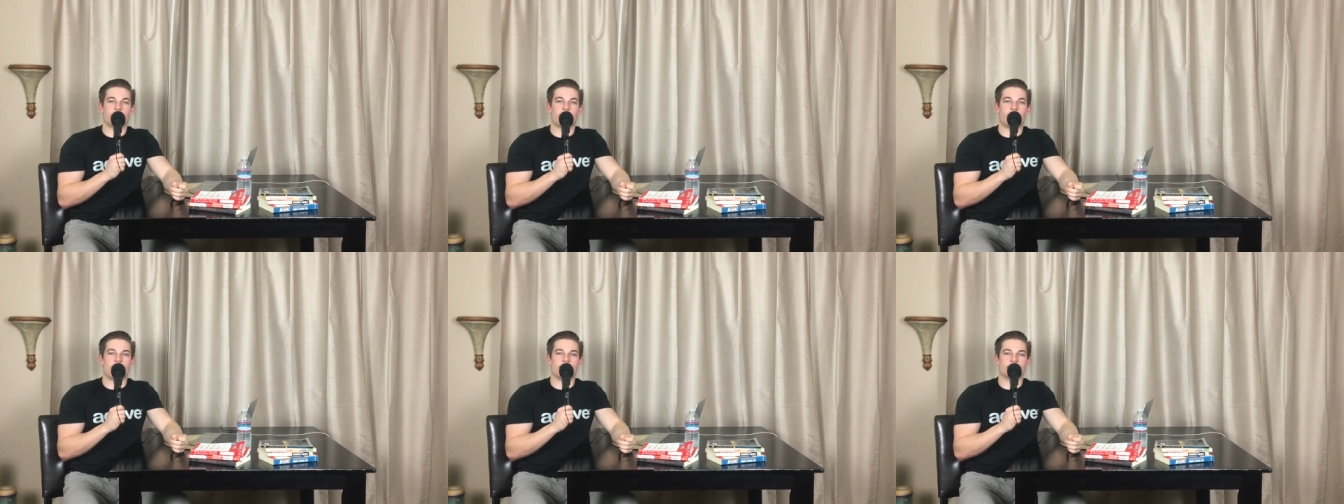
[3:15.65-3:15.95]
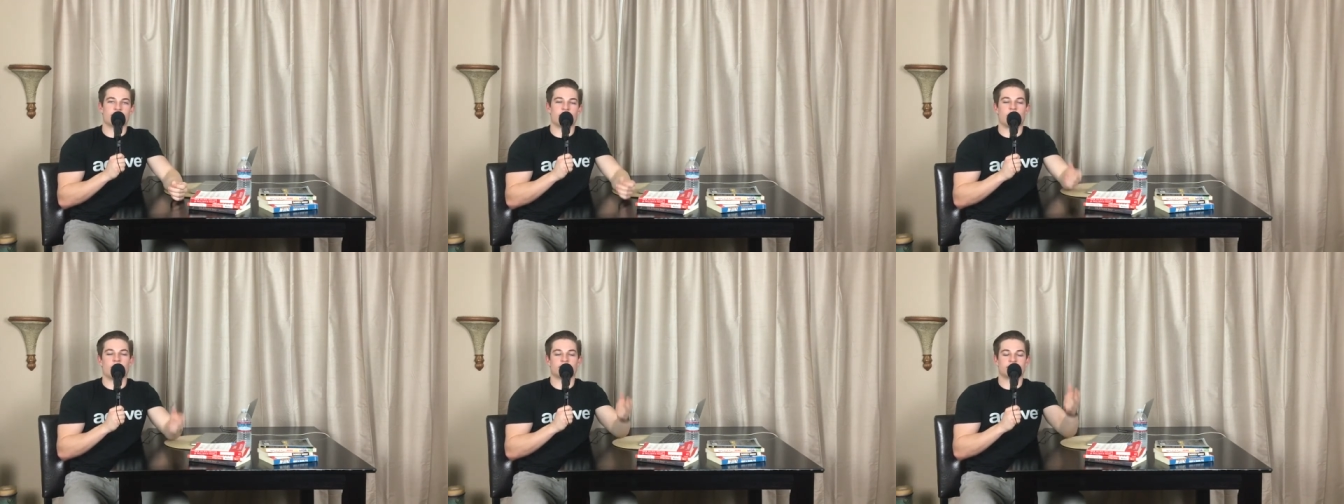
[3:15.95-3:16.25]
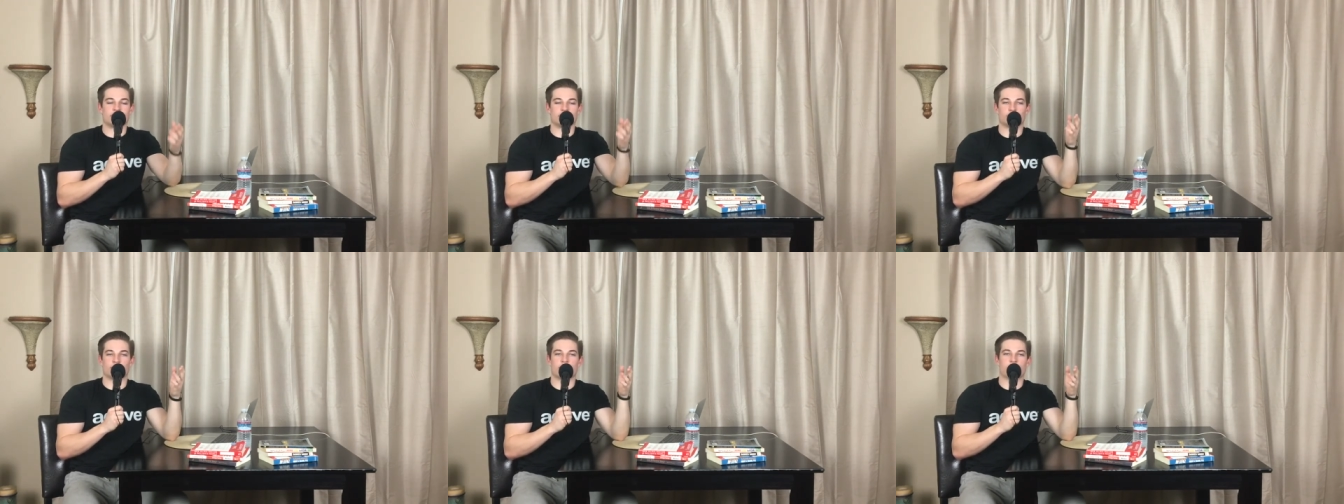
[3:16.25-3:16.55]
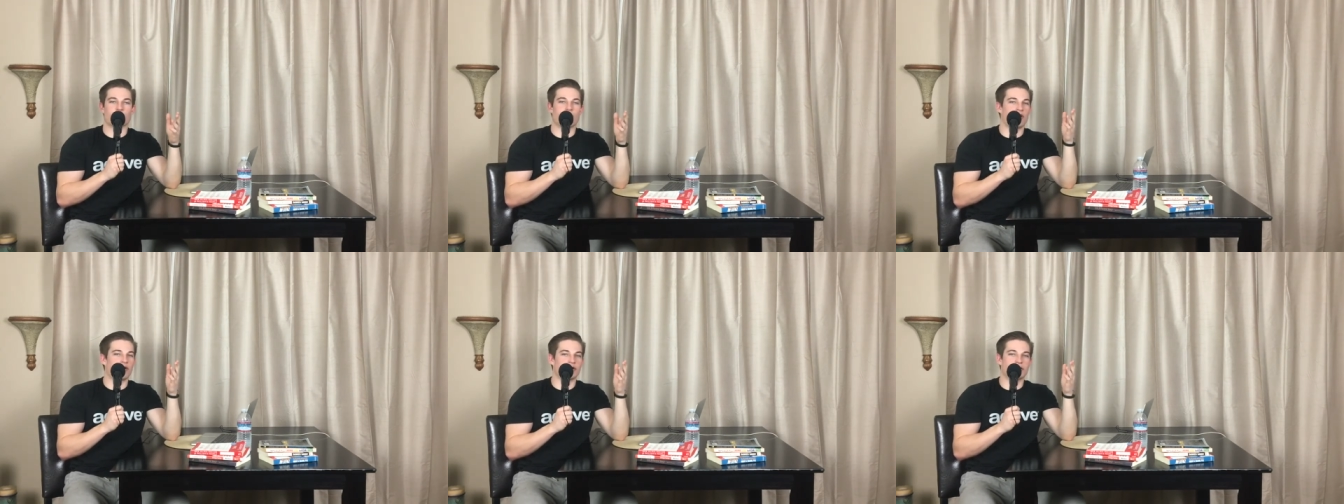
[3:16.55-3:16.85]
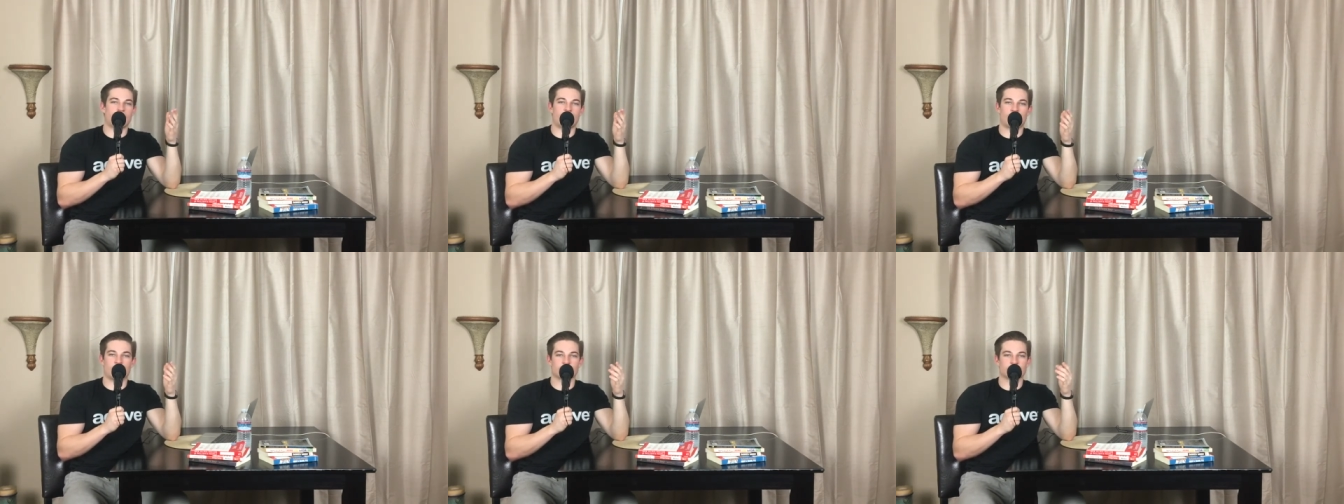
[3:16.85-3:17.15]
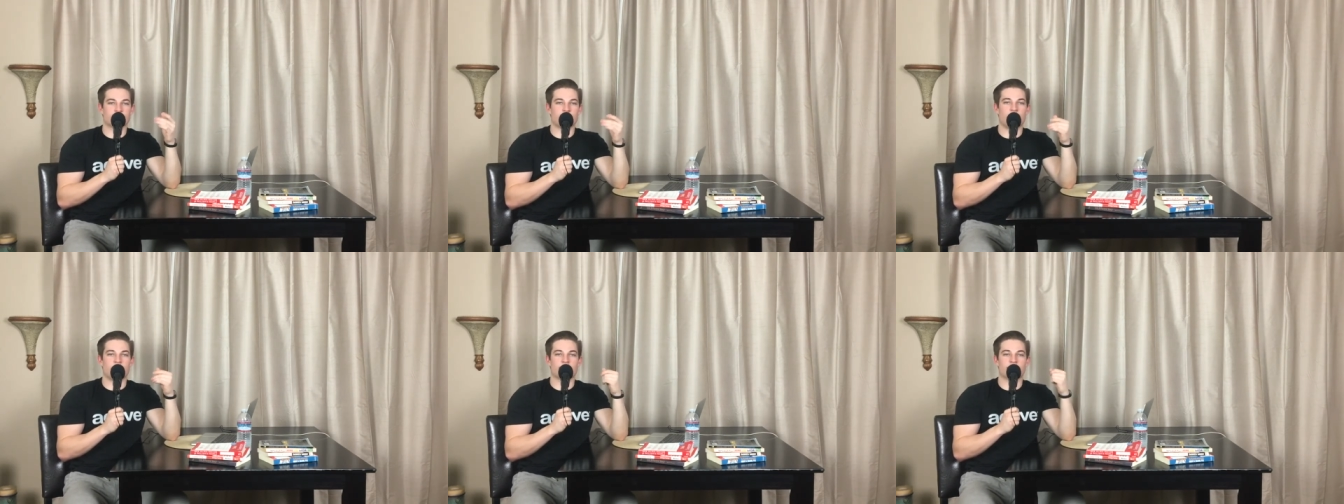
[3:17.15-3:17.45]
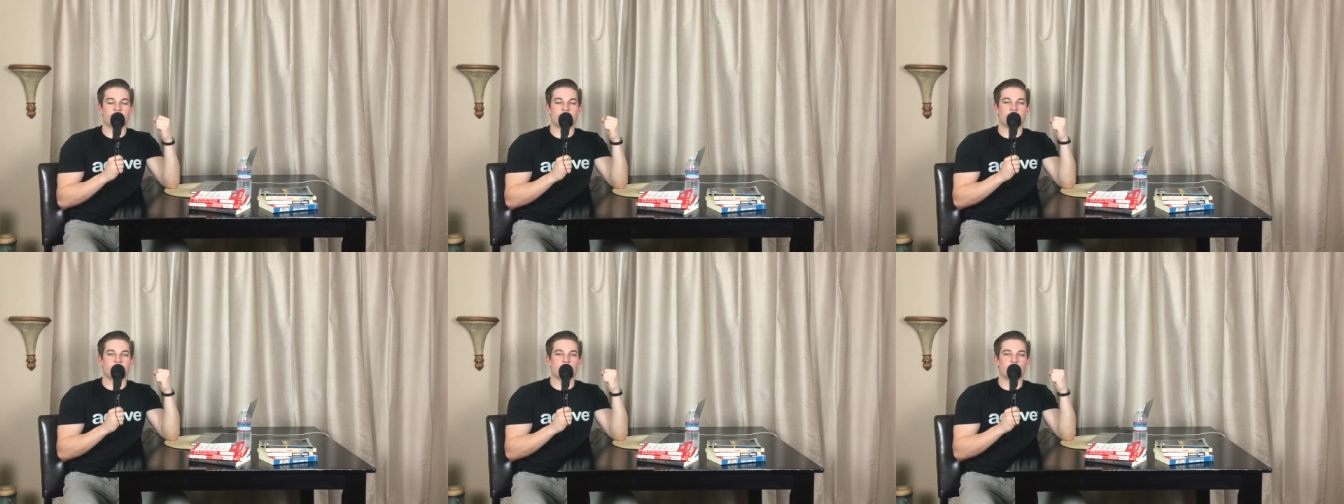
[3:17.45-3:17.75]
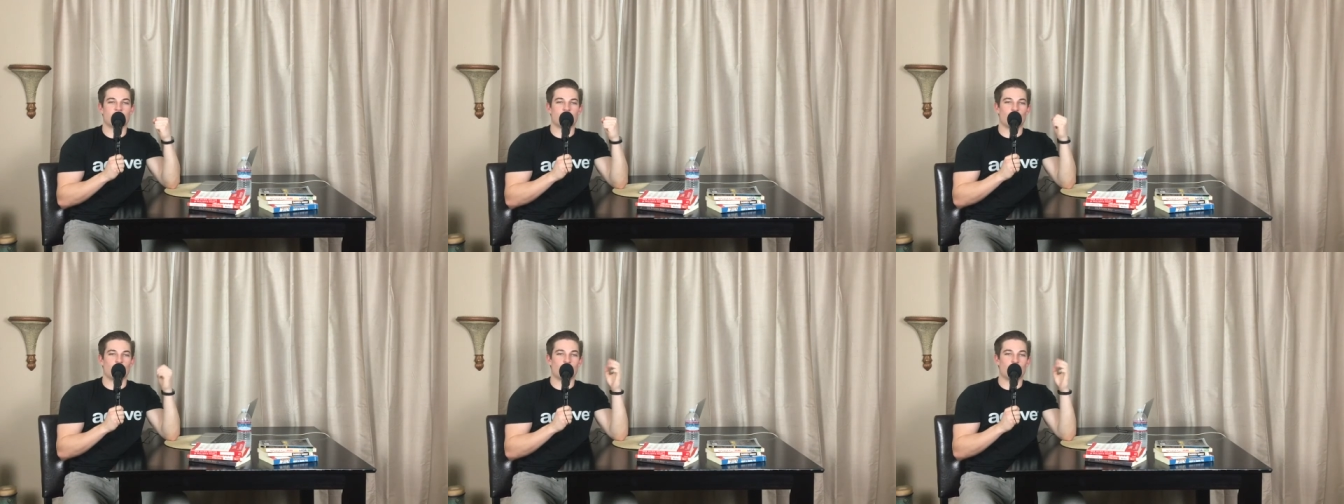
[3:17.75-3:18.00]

And, you know, since we were all into airsofting,